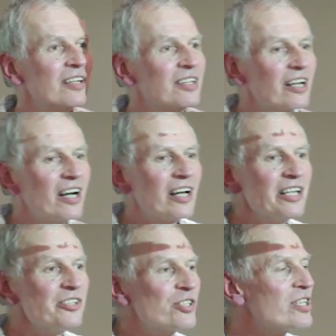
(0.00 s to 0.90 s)
that are
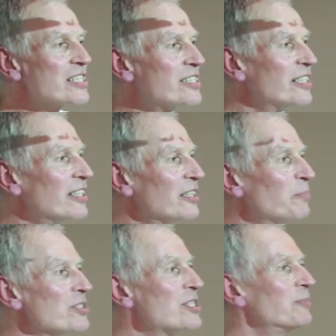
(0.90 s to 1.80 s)
interested in the
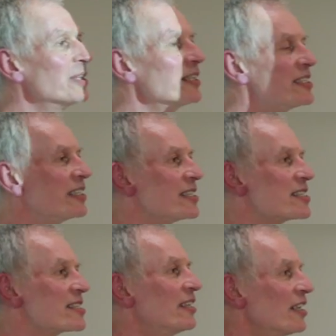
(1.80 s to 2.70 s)

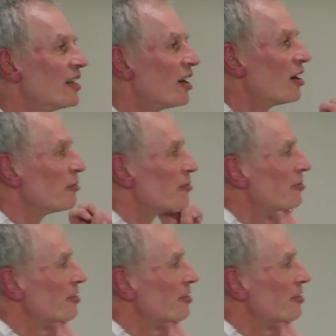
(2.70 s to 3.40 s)
possibilities of